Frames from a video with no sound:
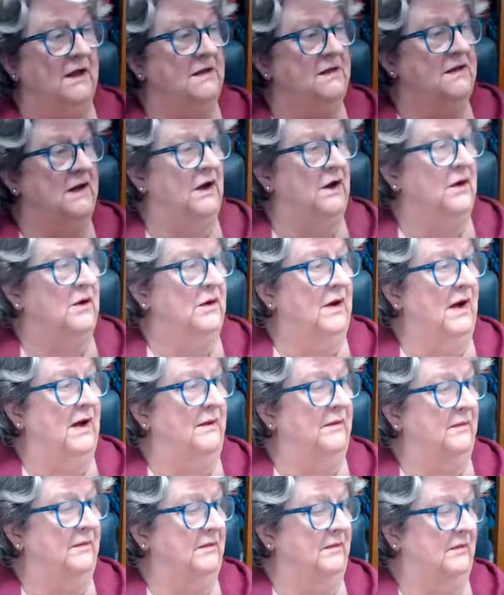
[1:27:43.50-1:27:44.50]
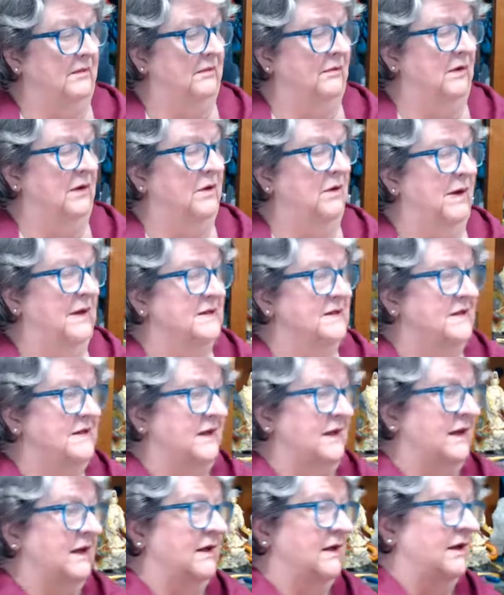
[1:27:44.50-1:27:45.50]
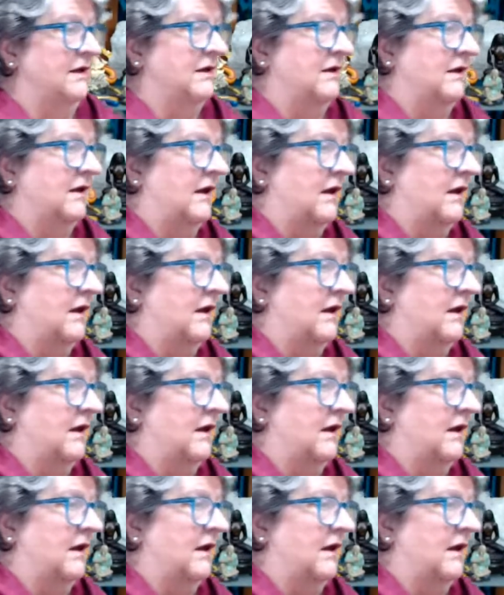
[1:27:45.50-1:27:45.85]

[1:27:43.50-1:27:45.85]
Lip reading: So I'm requesting and